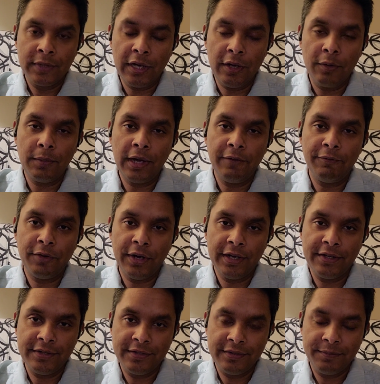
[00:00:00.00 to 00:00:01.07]
Hello, my
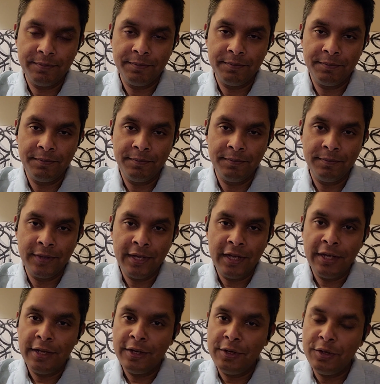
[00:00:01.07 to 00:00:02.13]
friends.
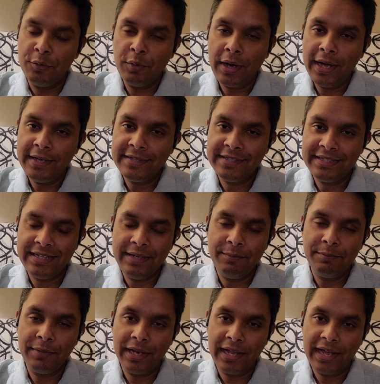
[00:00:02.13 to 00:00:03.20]
Do I
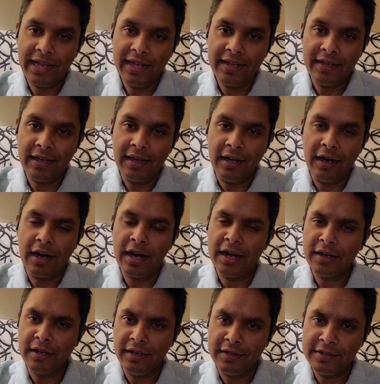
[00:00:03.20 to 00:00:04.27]
seem like a
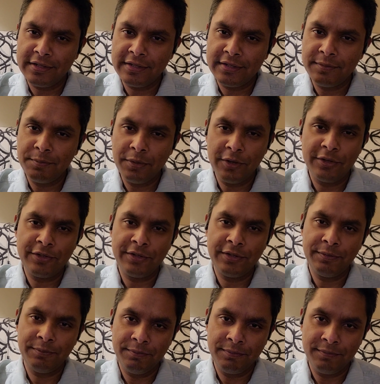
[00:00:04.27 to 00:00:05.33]
heartless person?